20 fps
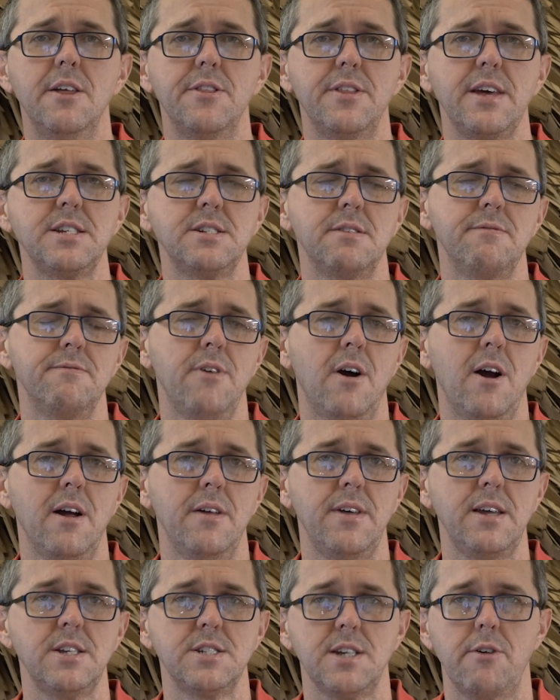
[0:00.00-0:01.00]
These
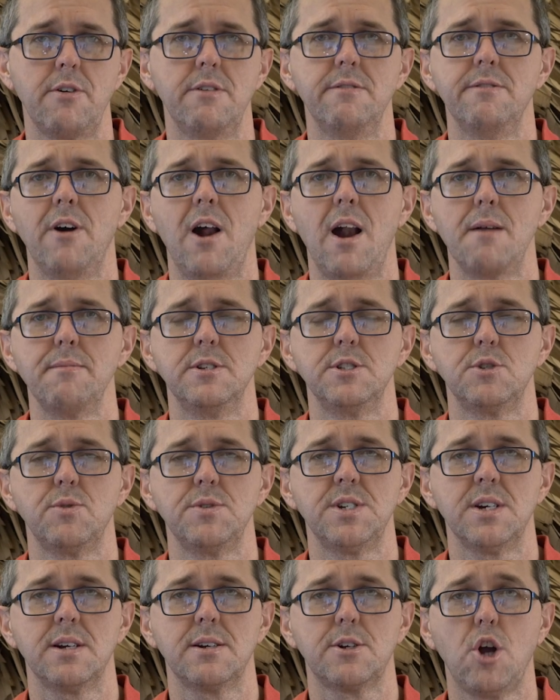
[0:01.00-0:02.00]
are environments
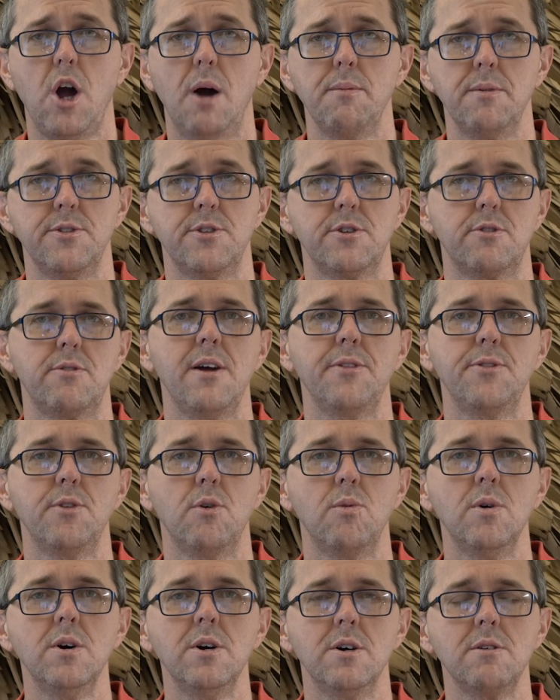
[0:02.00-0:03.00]
which are common throughout the
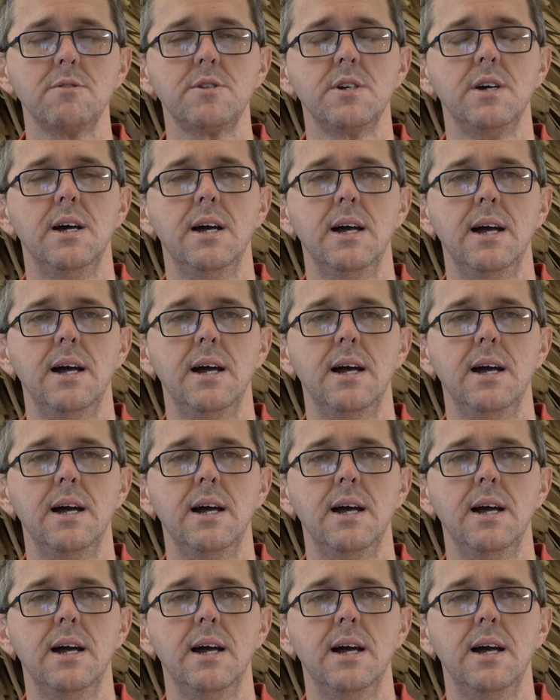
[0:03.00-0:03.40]
world